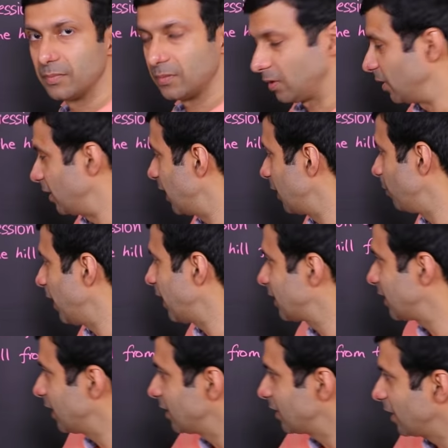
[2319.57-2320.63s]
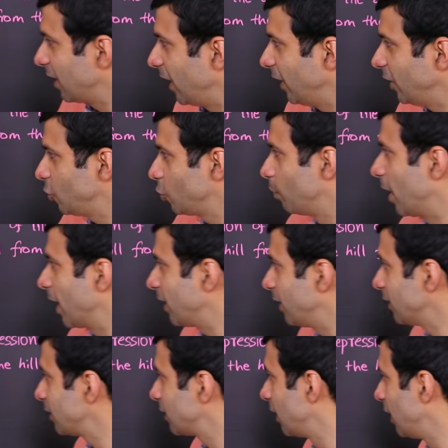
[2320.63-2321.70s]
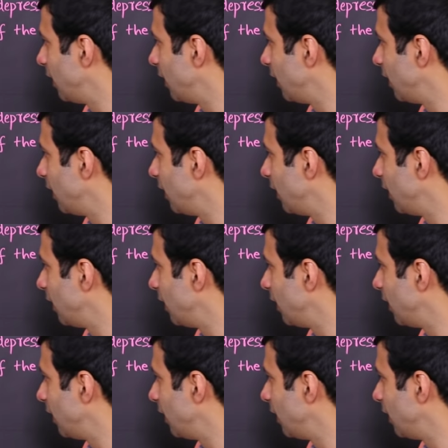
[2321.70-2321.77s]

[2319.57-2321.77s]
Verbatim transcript: Does that make sense? H minus